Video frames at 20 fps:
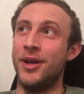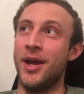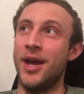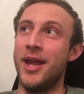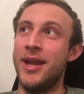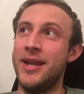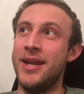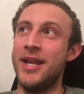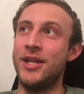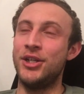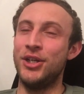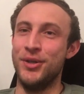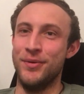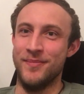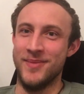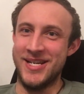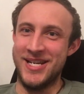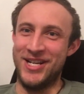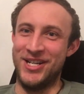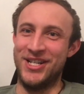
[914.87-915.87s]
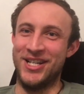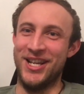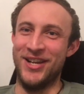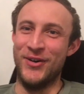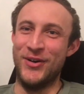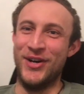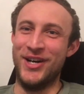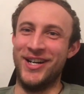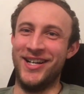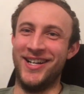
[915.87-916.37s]
unless you mean
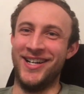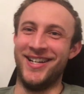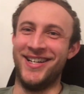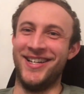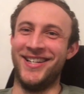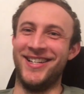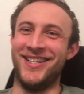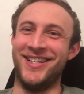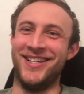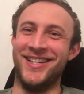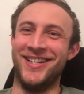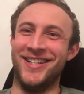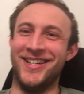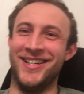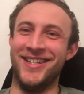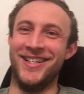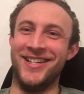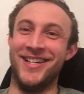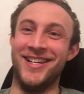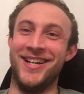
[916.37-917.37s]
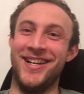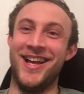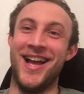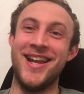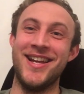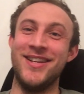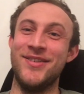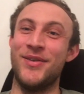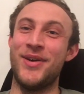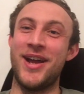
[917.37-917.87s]
to.
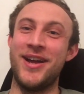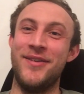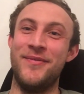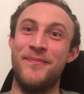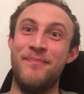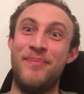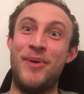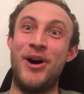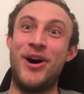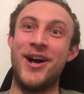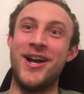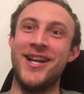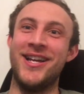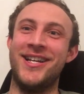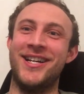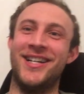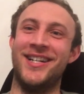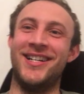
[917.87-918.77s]
Anyway, bye.